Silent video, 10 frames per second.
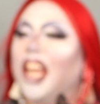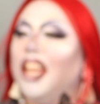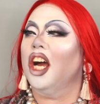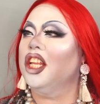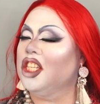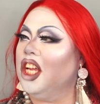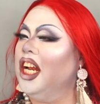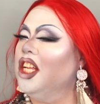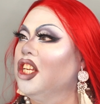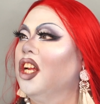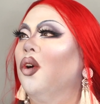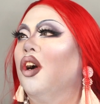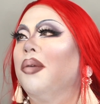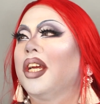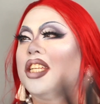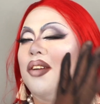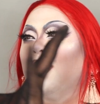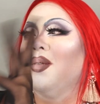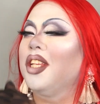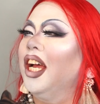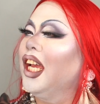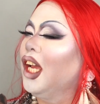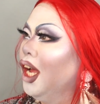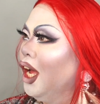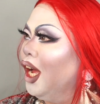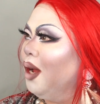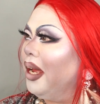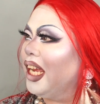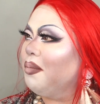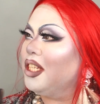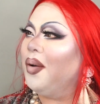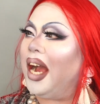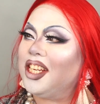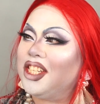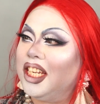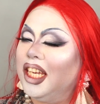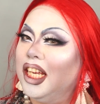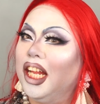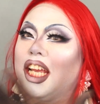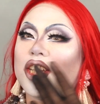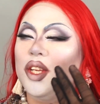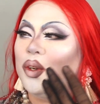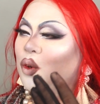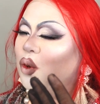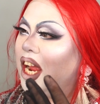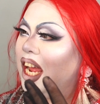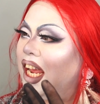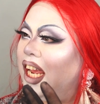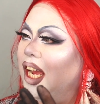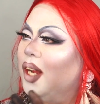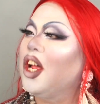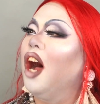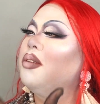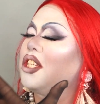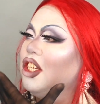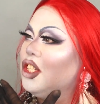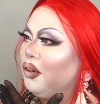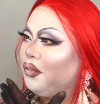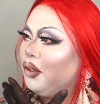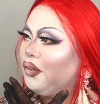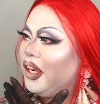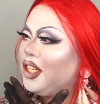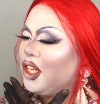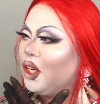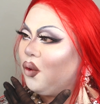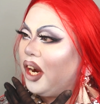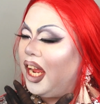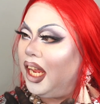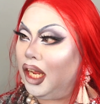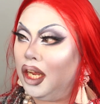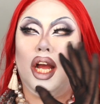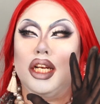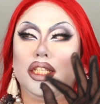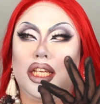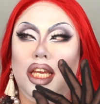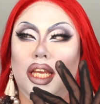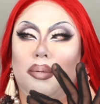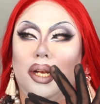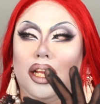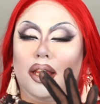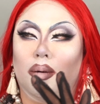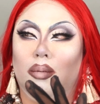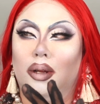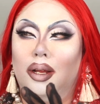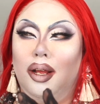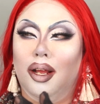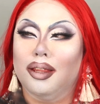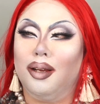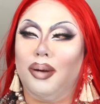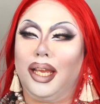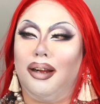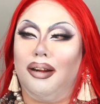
safe. I decided, you know what, because everyone was like, her makeup's so ashy, like it's so grey. I was like, I'm just going to do a full face in grey and just keep like the wig